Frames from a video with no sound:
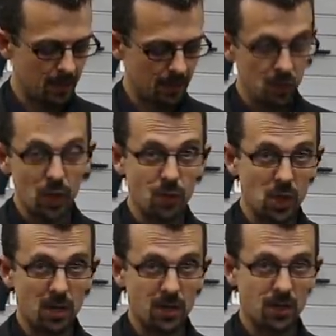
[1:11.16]
so 2
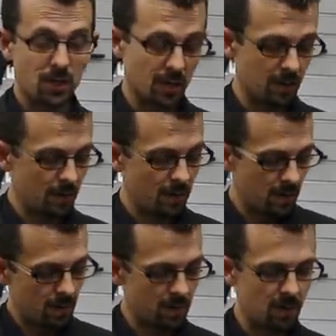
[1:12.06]
chargers to
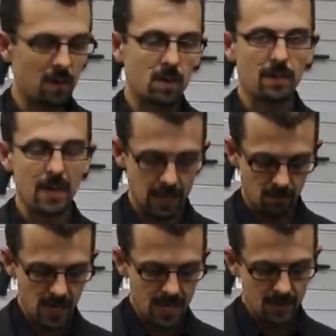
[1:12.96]
make
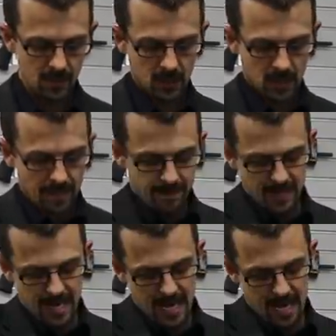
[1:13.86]
it ready. There's
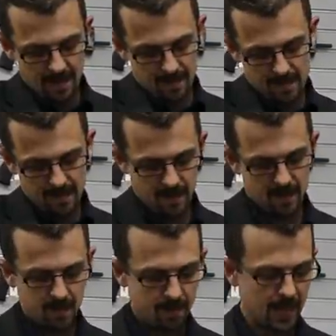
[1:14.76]
safety here,
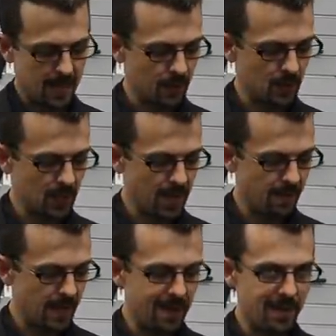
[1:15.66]
get it on
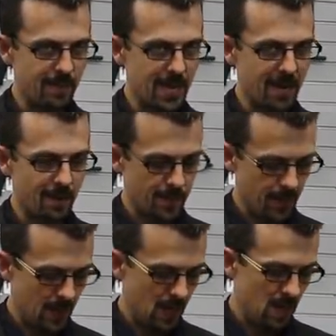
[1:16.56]
safe, carry it about,
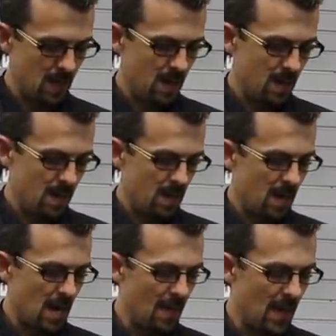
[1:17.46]

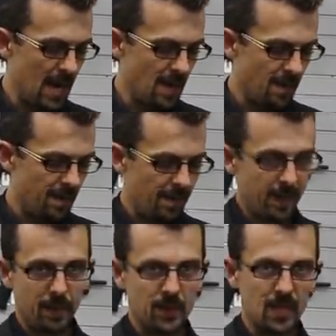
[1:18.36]
and then
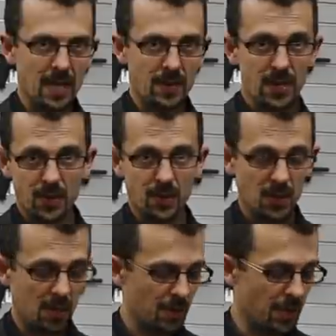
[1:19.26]
clip off the safety and you can
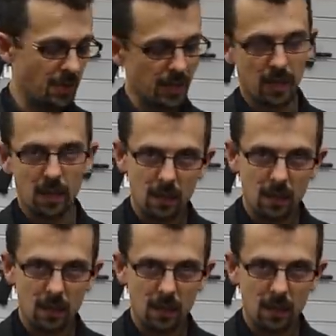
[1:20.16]
start shooting